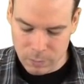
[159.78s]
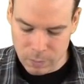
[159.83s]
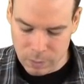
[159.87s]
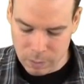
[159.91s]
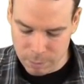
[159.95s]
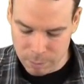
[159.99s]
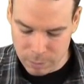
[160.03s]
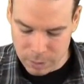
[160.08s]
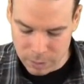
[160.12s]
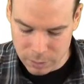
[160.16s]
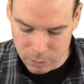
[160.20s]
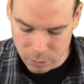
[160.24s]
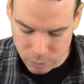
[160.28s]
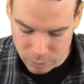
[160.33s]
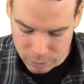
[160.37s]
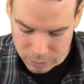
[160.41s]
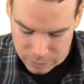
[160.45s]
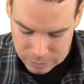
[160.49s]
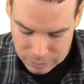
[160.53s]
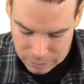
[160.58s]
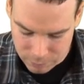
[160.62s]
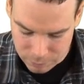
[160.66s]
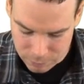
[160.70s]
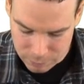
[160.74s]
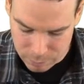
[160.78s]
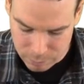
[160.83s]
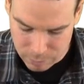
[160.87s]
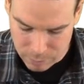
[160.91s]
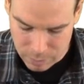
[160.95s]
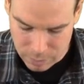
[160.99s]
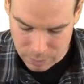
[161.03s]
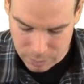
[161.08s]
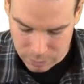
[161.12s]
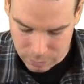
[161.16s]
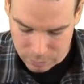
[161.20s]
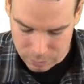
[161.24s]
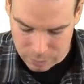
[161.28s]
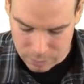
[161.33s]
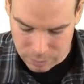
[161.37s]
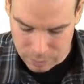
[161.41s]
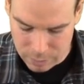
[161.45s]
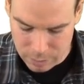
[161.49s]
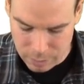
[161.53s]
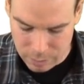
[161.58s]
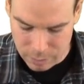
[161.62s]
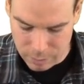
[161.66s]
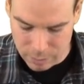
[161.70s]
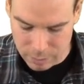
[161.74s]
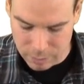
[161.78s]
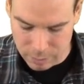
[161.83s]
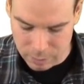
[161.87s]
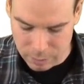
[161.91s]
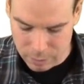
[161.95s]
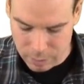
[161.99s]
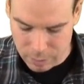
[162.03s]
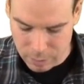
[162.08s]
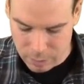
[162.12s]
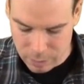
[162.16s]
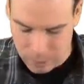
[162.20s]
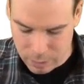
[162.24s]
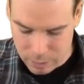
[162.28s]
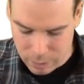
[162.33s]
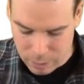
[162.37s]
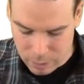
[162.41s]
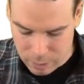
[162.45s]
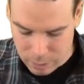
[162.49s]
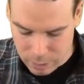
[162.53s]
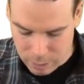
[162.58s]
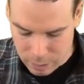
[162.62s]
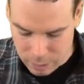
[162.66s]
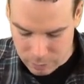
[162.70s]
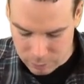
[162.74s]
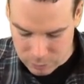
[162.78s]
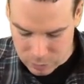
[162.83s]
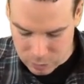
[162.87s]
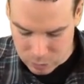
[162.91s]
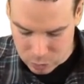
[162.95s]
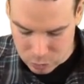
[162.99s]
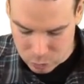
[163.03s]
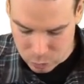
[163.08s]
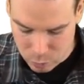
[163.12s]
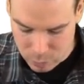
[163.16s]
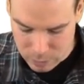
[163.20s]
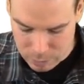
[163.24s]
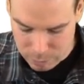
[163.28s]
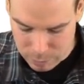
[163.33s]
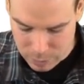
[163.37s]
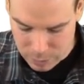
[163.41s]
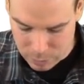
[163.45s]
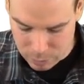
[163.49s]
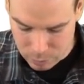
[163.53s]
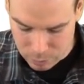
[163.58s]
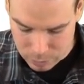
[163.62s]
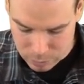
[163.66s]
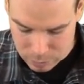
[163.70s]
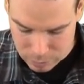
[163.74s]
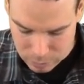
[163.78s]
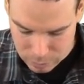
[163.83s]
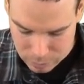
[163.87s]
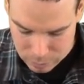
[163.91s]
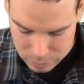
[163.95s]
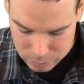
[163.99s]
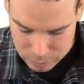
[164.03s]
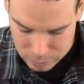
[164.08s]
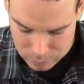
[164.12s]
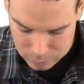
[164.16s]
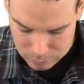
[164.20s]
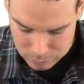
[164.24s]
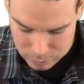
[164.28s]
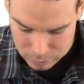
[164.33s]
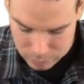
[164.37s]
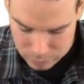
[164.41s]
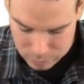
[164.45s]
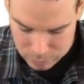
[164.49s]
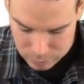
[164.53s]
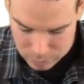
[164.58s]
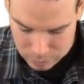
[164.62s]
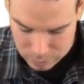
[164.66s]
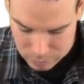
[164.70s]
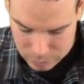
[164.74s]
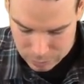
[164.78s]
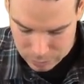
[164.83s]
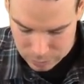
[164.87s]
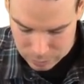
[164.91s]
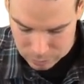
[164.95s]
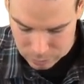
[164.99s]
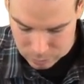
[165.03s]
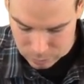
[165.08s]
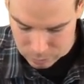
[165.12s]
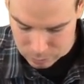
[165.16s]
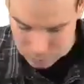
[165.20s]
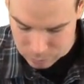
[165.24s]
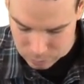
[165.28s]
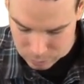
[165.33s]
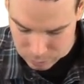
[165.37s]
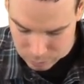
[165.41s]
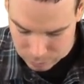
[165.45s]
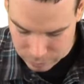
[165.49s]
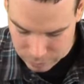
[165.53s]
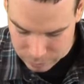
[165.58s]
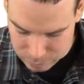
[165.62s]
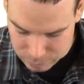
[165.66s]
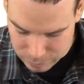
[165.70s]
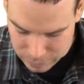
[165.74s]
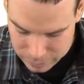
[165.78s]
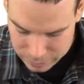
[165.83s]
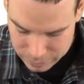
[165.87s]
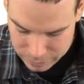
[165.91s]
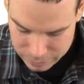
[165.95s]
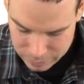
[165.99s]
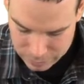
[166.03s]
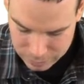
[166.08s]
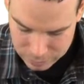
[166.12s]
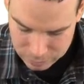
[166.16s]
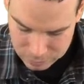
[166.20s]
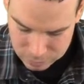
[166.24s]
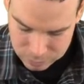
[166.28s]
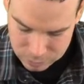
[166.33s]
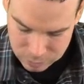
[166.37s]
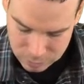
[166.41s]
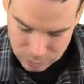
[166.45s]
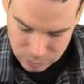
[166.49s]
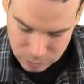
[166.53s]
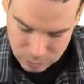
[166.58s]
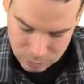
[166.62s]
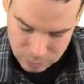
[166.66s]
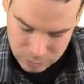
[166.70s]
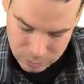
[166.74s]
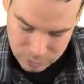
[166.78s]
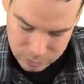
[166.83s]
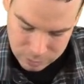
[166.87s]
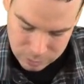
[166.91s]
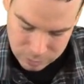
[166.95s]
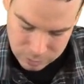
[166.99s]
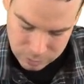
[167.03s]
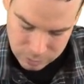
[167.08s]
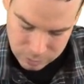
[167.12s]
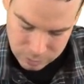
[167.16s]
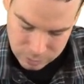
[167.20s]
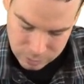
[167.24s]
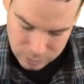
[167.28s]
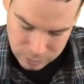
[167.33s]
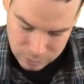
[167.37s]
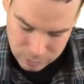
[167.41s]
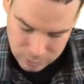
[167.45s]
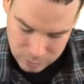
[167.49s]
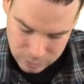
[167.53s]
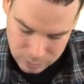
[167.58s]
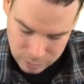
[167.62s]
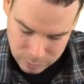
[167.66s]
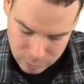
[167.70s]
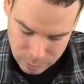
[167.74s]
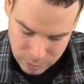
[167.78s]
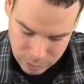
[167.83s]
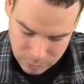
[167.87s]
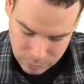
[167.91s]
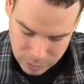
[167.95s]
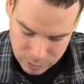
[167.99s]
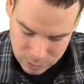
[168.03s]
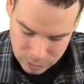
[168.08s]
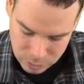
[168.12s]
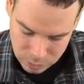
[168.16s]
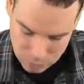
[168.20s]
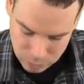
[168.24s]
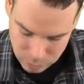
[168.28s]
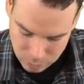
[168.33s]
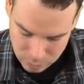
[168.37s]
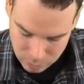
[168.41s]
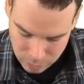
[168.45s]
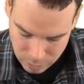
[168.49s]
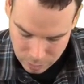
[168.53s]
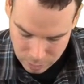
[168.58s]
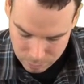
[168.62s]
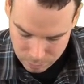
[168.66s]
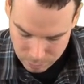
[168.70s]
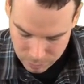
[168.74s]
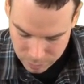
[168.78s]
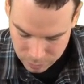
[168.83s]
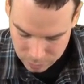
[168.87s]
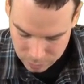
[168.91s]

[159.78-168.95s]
But in order to get from there to there, I have to sweep out different angles. So as my angles increase to pi by 2, my